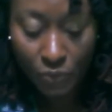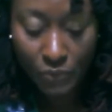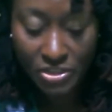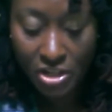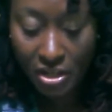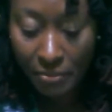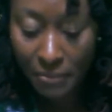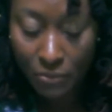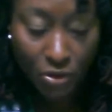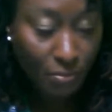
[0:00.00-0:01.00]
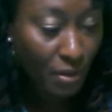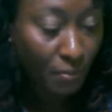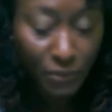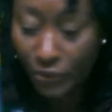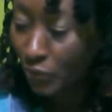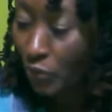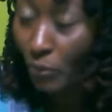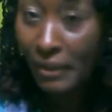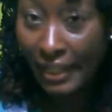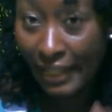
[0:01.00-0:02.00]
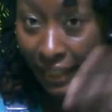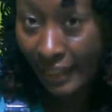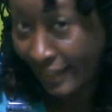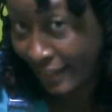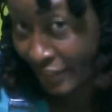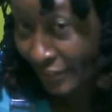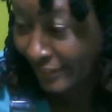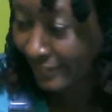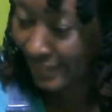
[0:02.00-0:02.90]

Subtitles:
we'll talk a bit more about monochrome later,